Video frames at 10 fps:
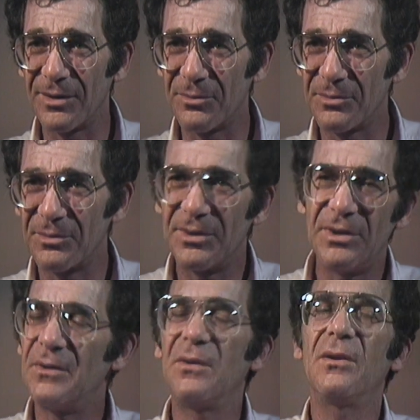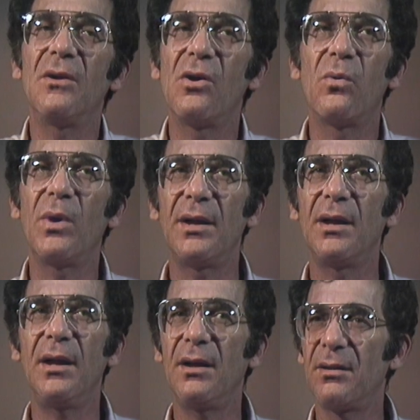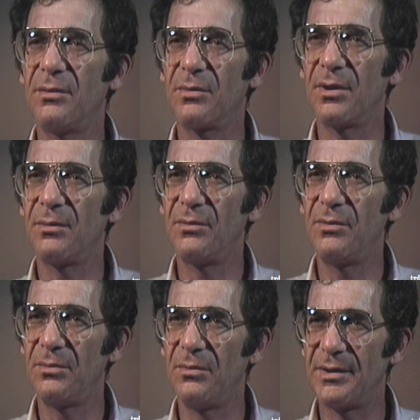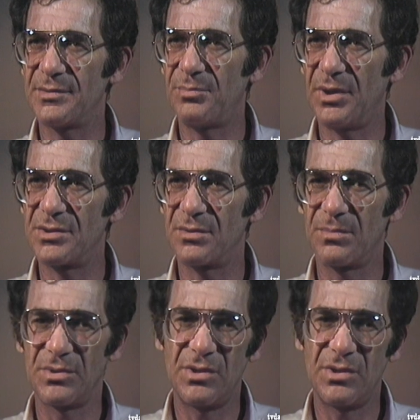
You, you didn't know what in the hell you were going to do as a picture.